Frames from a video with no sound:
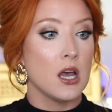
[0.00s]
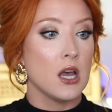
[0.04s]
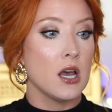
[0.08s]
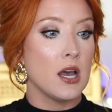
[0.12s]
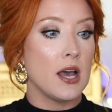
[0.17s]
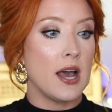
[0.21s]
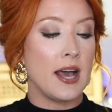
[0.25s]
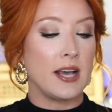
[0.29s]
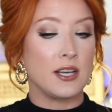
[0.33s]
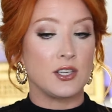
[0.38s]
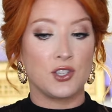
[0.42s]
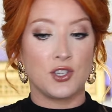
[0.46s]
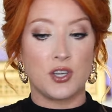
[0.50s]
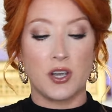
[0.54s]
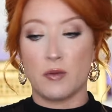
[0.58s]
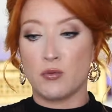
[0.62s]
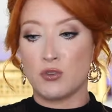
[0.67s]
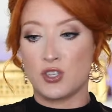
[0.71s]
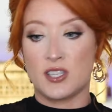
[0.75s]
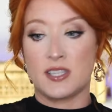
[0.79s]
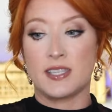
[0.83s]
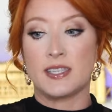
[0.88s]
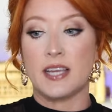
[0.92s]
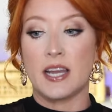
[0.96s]
has, it
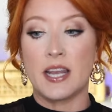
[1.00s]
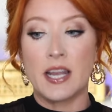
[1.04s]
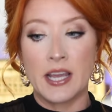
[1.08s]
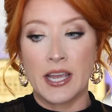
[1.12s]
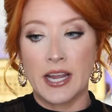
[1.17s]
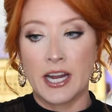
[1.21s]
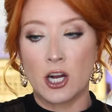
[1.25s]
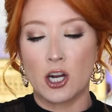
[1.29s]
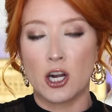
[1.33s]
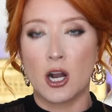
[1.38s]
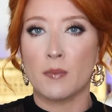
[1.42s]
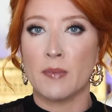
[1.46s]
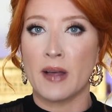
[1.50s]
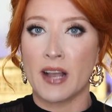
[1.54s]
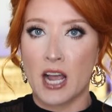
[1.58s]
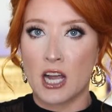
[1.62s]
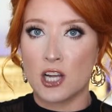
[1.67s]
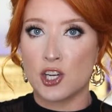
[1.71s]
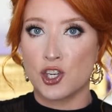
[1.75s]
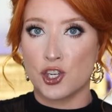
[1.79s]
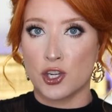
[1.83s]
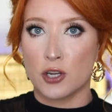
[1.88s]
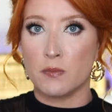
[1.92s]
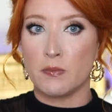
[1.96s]
was sitting here and I'm like, I
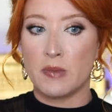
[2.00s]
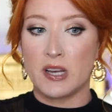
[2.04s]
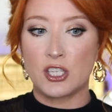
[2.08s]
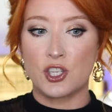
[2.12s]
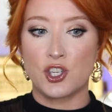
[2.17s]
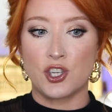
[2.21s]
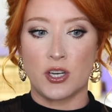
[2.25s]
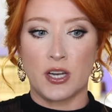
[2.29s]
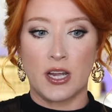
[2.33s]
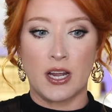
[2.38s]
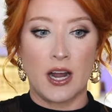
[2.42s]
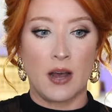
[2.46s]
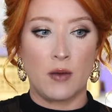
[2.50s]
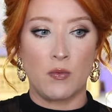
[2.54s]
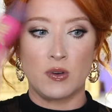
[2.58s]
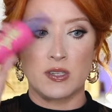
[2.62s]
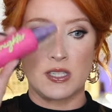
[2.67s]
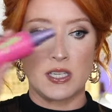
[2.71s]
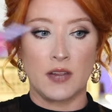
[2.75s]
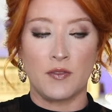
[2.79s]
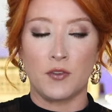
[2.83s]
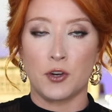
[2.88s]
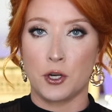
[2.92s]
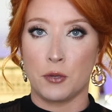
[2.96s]
should mention it. I
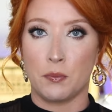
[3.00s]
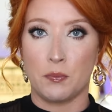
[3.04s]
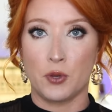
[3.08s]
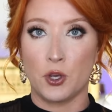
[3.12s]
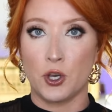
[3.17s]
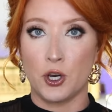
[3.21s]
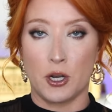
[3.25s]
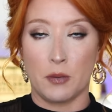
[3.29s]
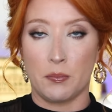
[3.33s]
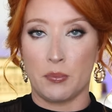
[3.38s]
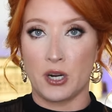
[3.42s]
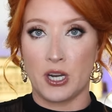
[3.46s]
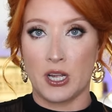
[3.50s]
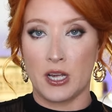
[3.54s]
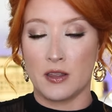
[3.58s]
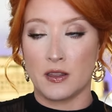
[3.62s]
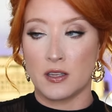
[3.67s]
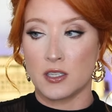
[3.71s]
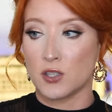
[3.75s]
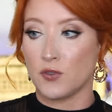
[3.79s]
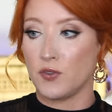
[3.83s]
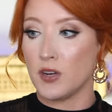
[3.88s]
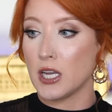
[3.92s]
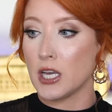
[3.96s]
wasn't even gonna put it in
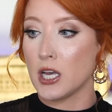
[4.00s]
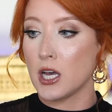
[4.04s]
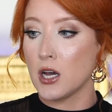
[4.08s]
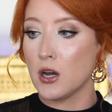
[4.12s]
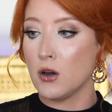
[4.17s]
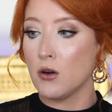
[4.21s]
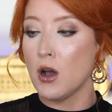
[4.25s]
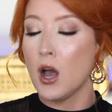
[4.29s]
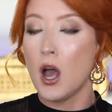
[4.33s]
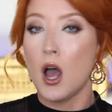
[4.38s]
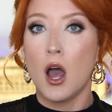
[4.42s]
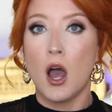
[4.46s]
this video.